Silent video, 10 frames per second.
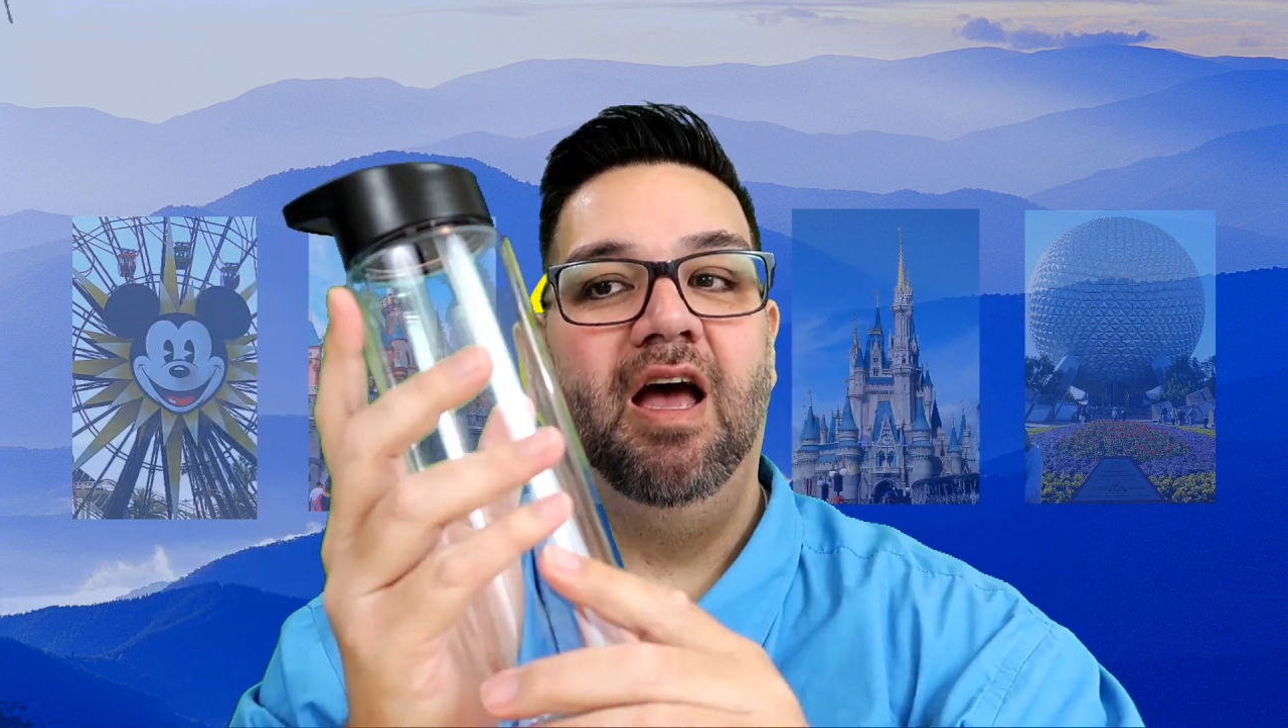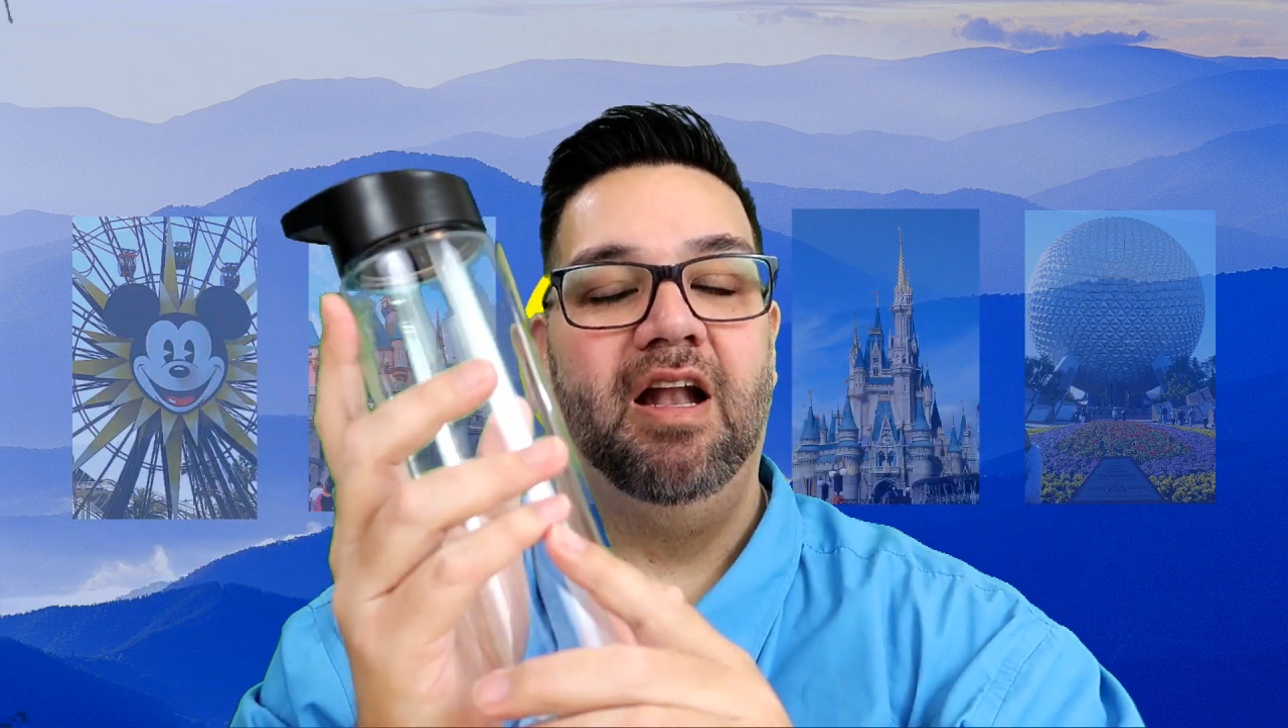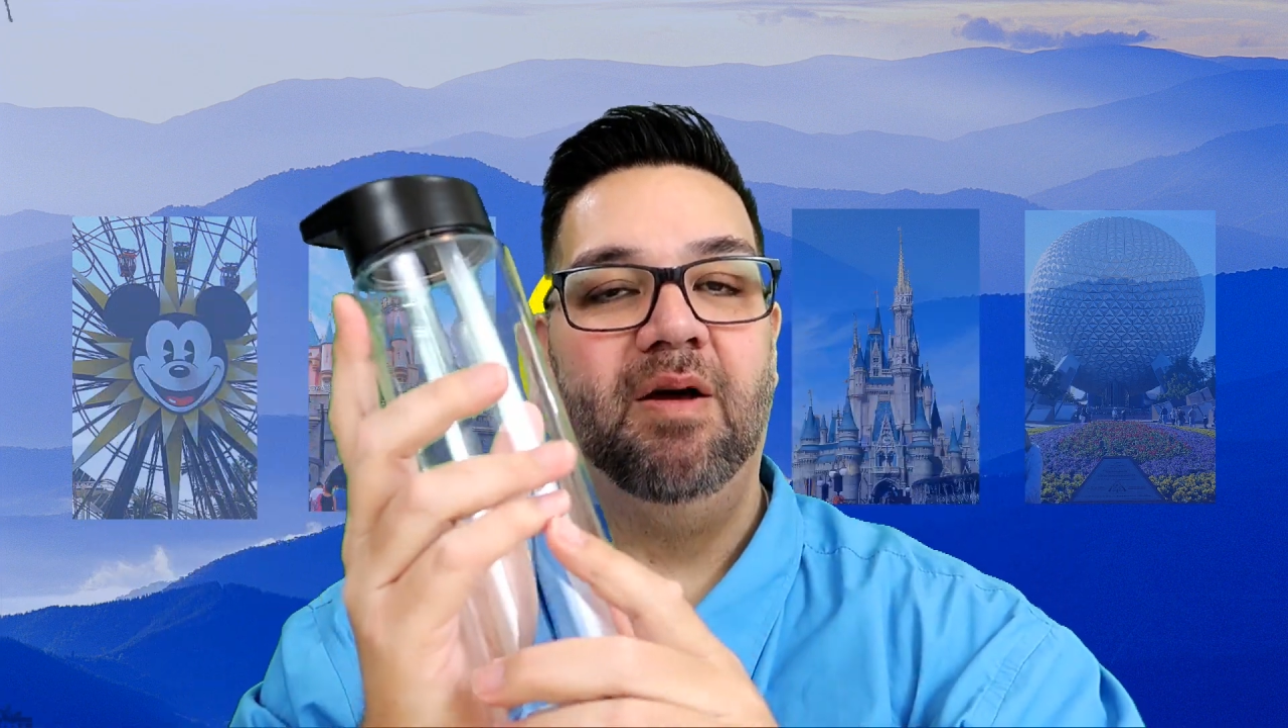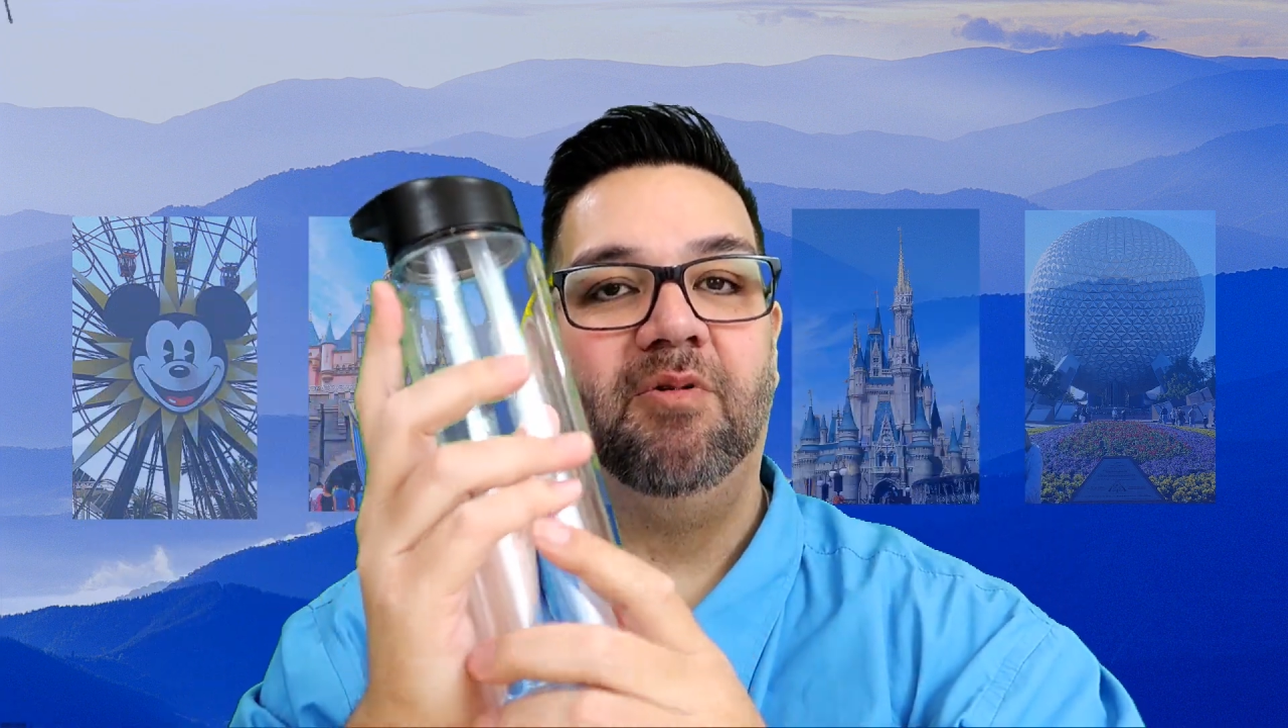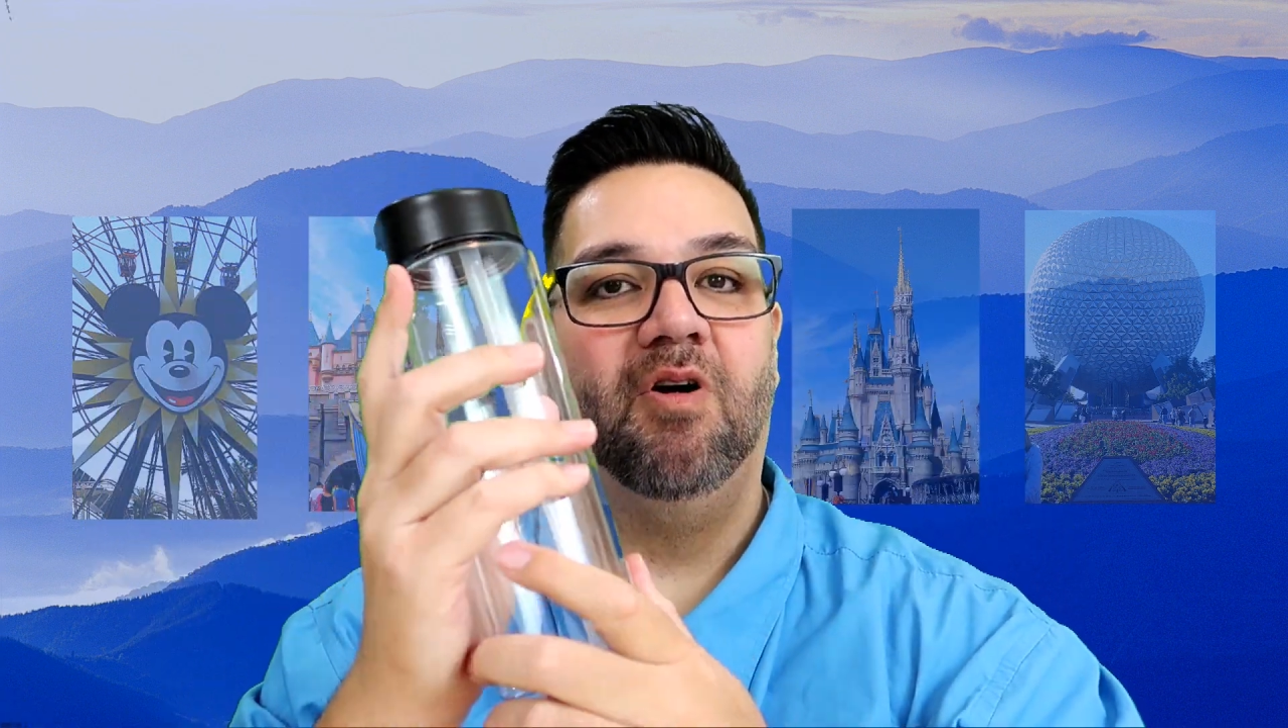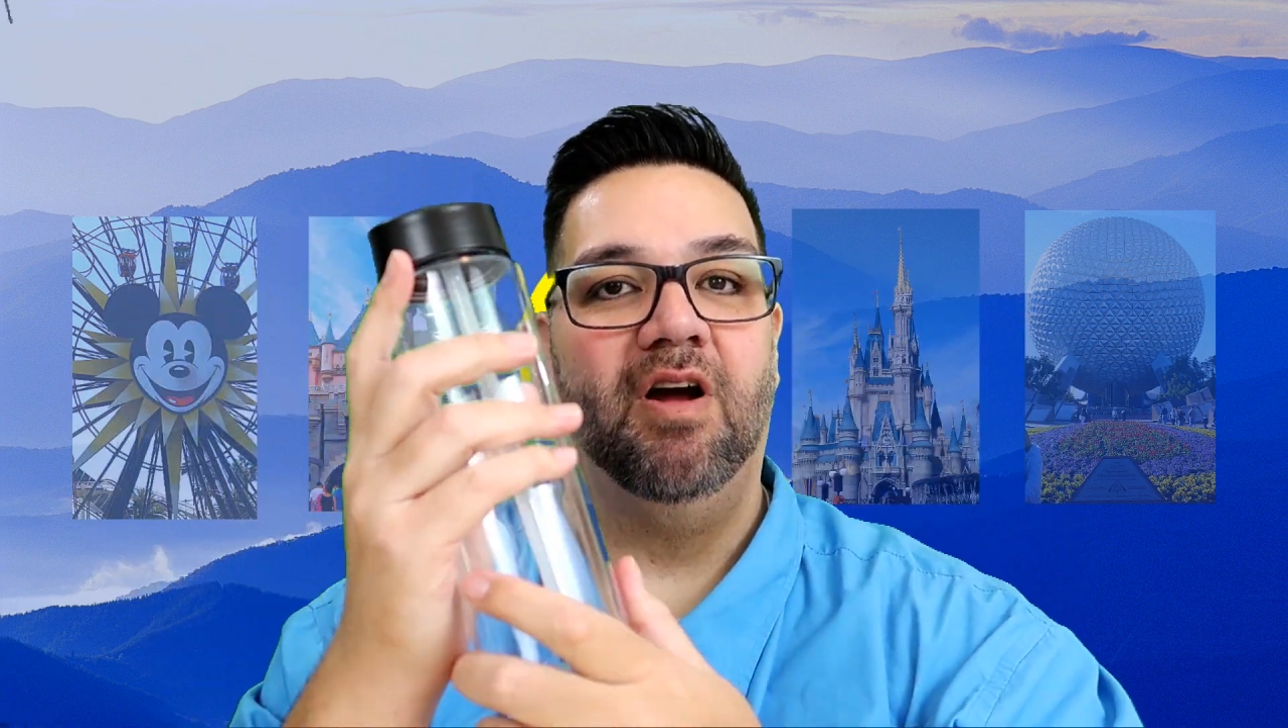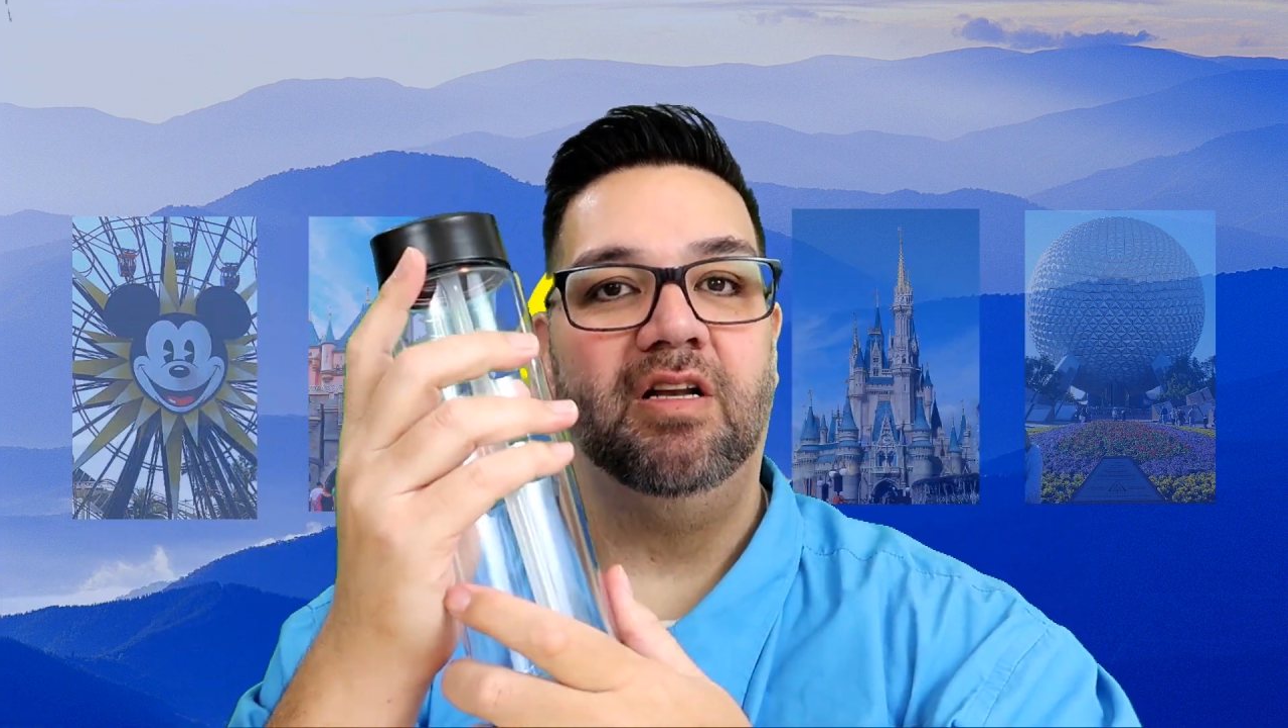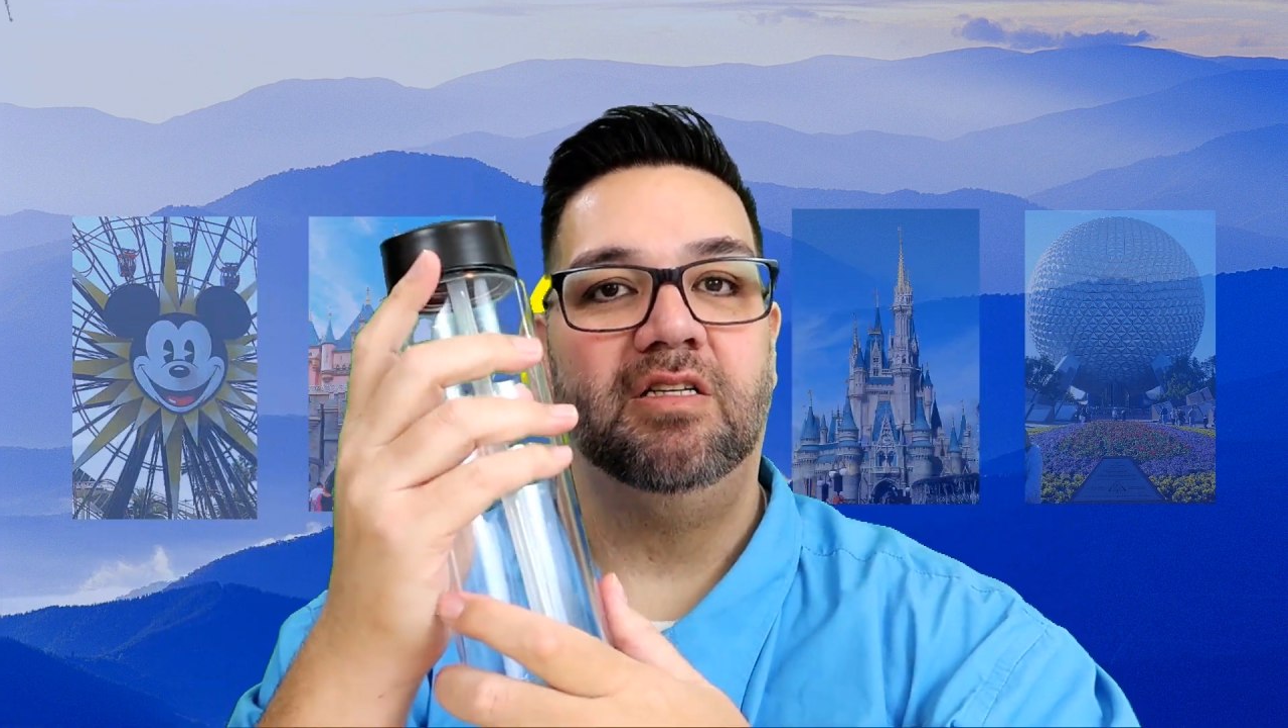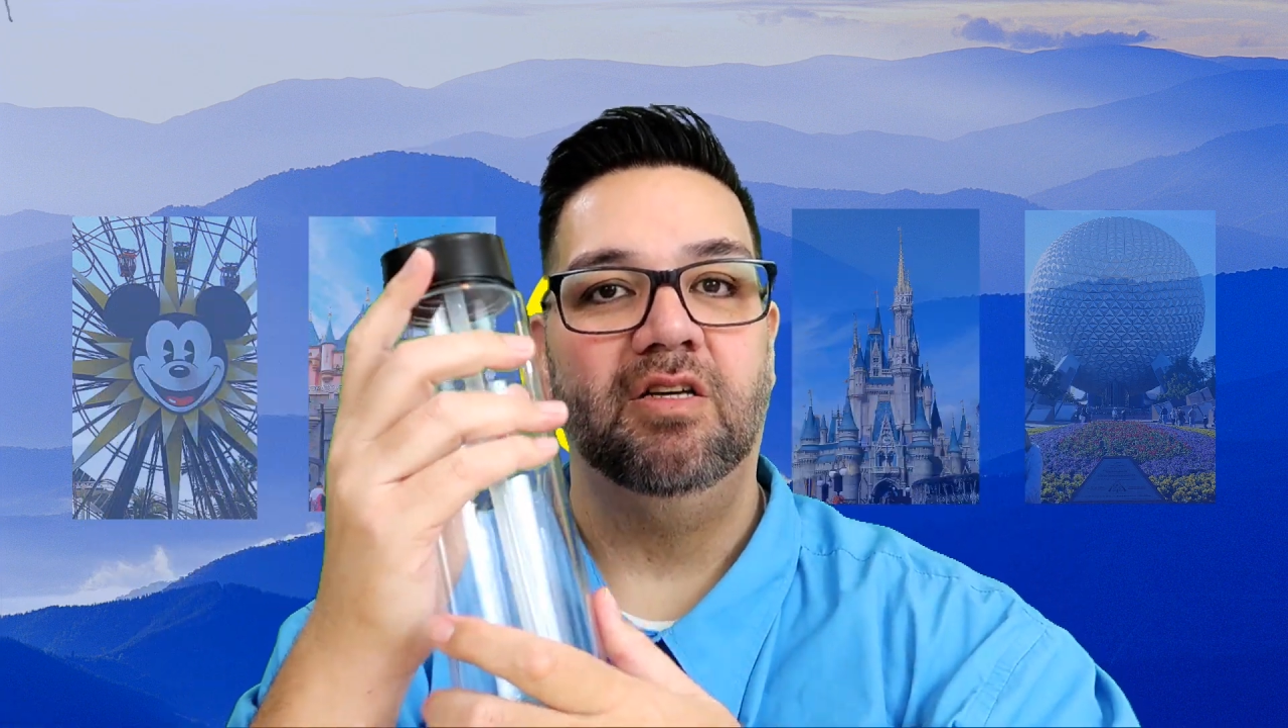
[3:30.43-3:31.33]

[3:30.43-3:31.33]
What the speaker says: And I'm going